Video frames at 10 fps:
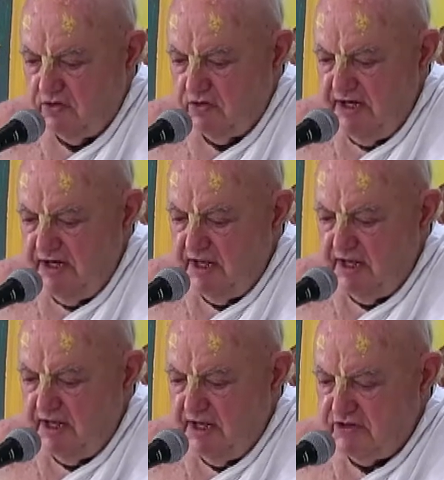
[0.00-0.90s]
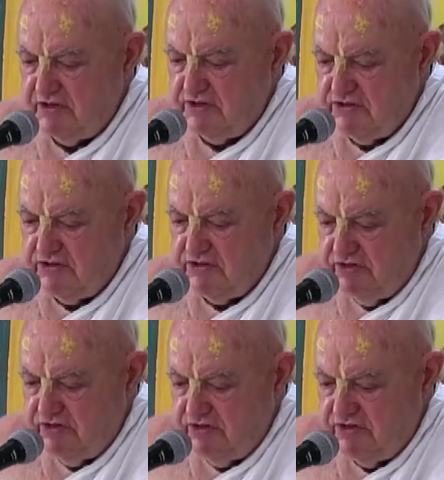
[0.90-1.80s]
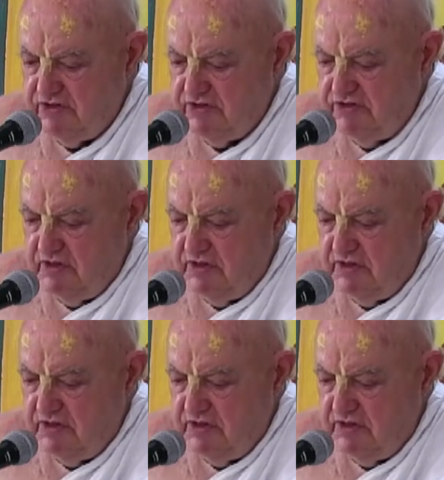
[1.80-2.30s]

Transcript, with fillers: So Khomeini had six six